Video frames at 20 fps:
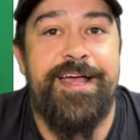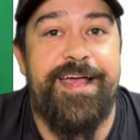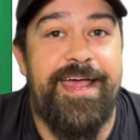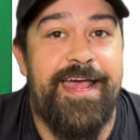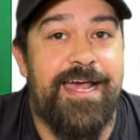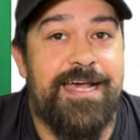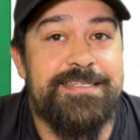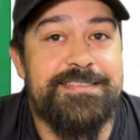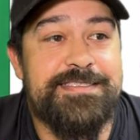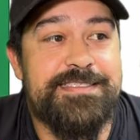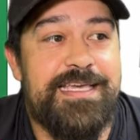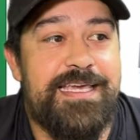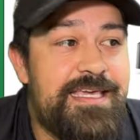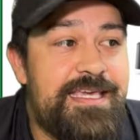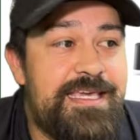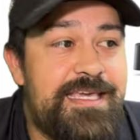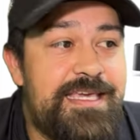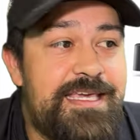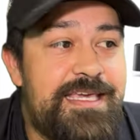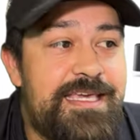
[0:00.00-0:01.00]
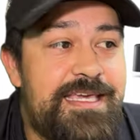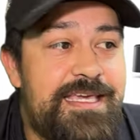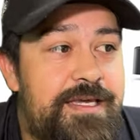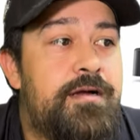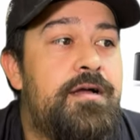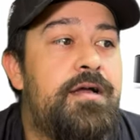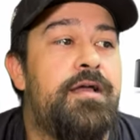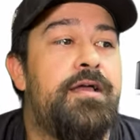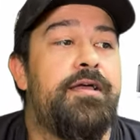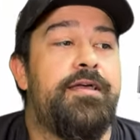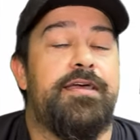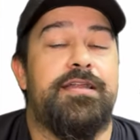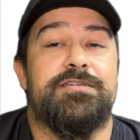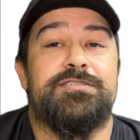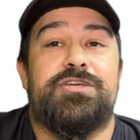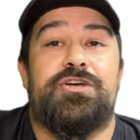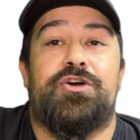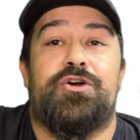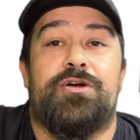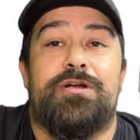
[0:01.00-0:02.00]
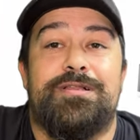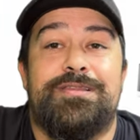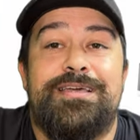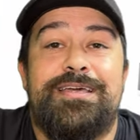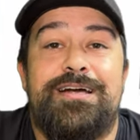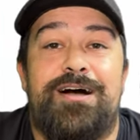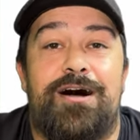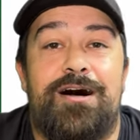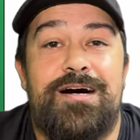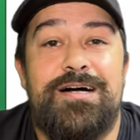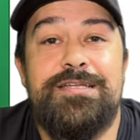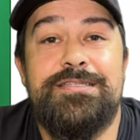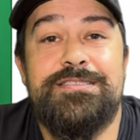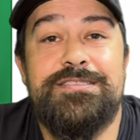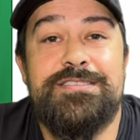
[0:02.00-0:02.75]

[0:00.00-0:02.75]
S E. It is currently on